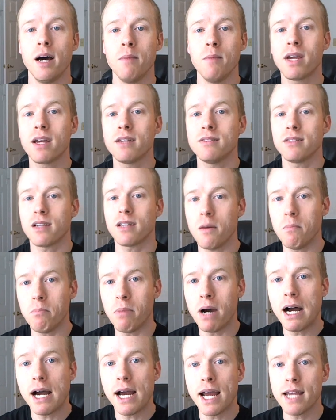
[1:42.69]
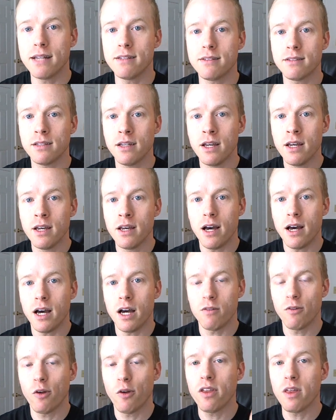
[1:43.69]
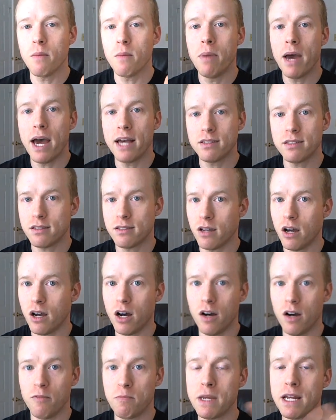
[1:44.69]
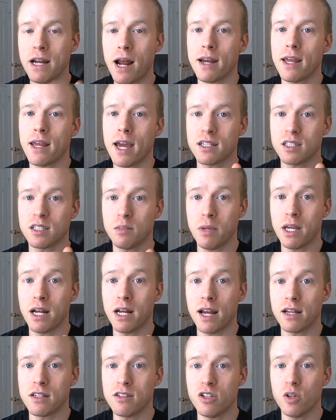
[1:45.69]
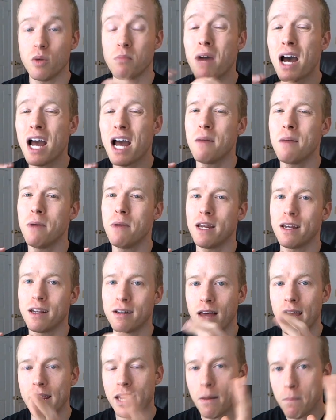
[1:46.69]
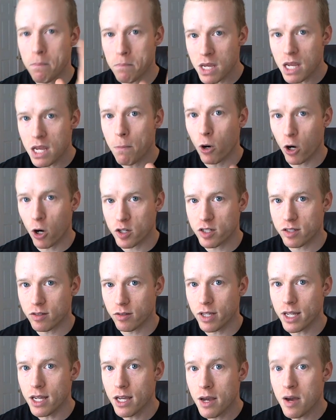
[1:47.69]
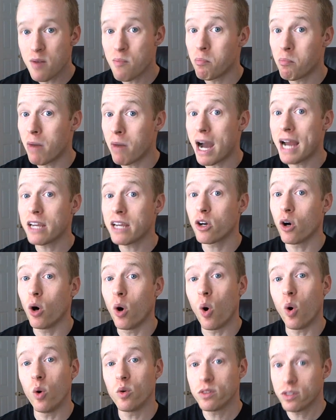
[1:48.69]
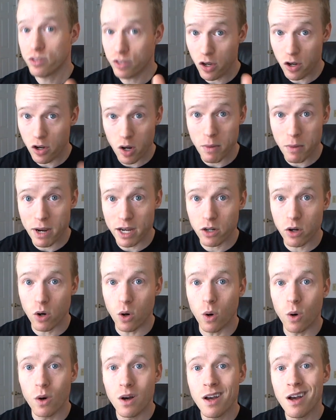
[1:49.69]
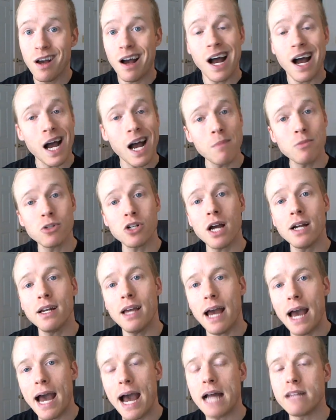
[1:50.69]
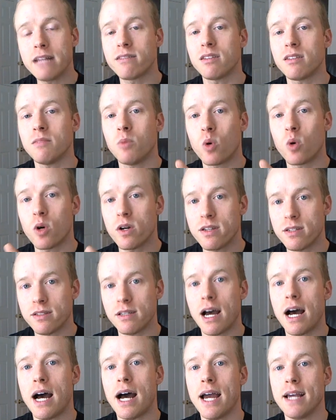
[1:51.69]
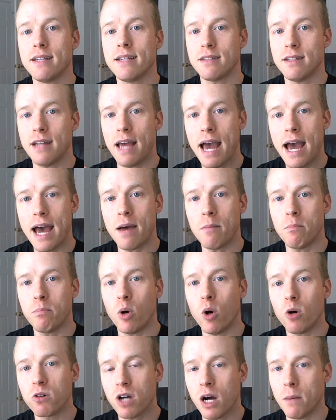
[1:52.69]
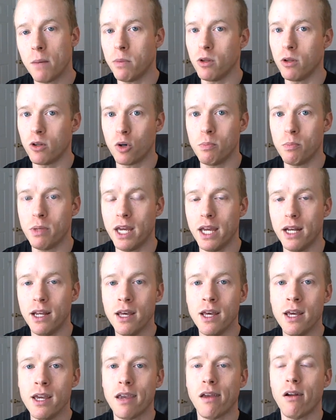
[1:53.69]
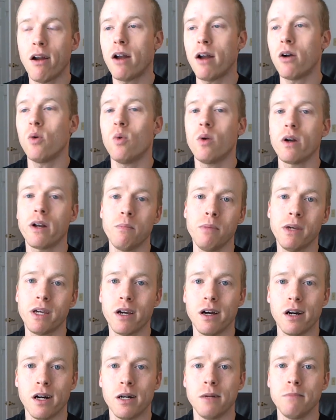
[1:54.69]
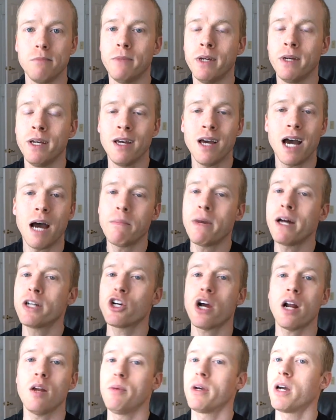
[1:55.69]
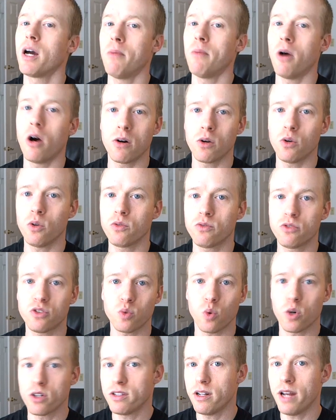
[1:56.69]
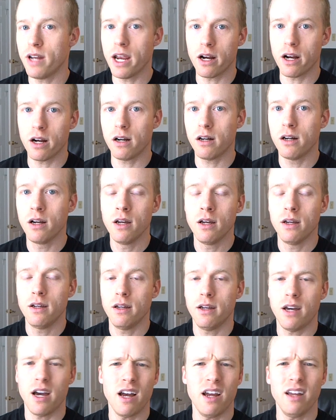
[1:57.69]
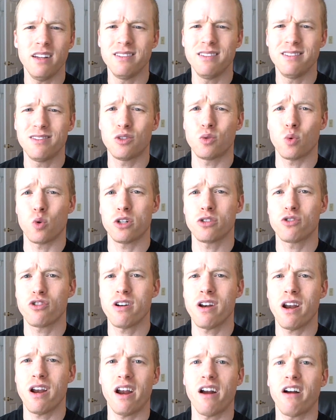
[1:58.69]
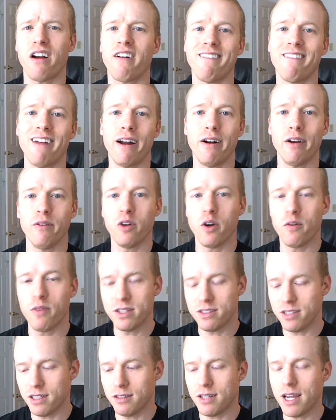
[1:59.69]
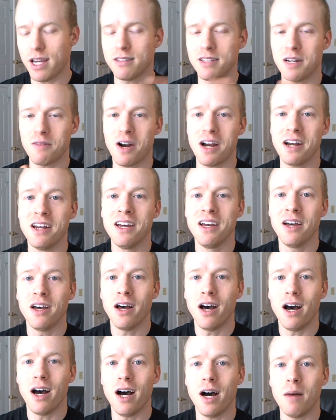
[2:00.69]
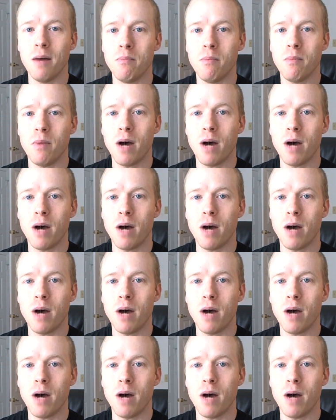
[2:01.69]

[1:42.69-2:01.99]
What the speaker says: because it combines really the best of P90X and P90X2 in my opinion. Like me personally, my goal, so you know my goal, I'm trying to add some more size and bulk up a little bit. You know, I don't want to become, I'm not trying to become Arnold Schwarzenegger. I don't even know if I said his last name right. I'm